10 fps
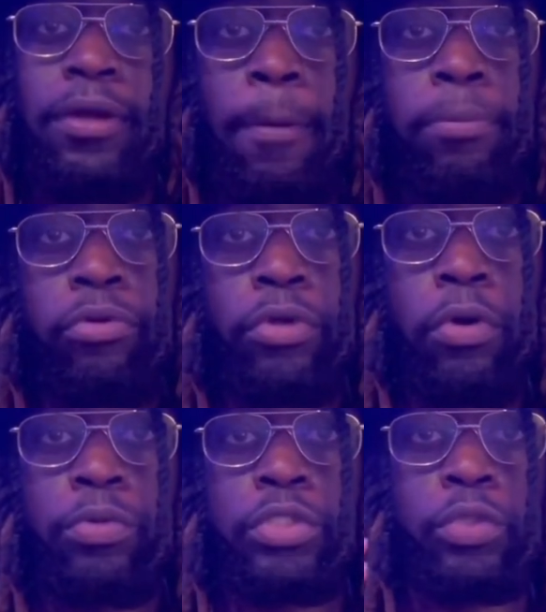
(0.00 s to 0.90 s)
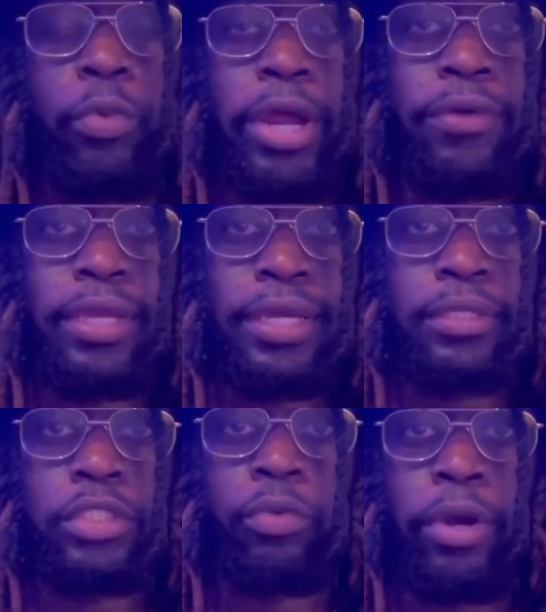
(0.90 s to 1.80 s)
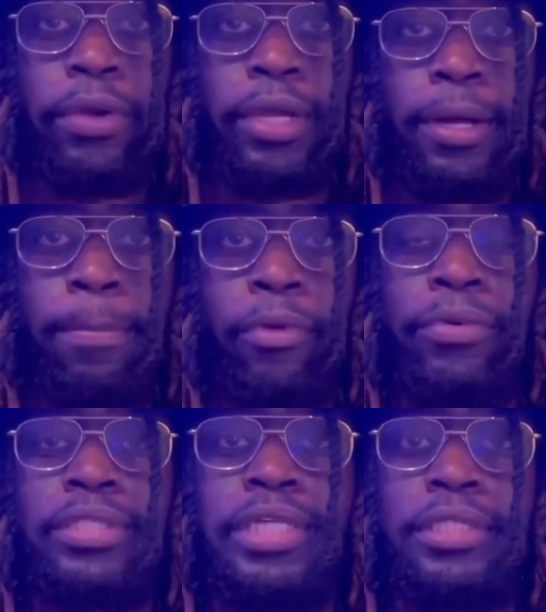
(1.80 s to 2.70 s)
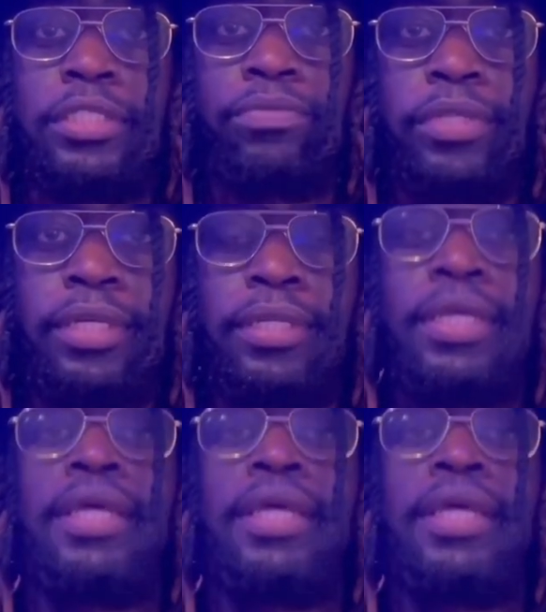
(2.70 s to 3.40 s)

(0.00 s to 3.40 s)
of Pluto squaring up or in tension with it,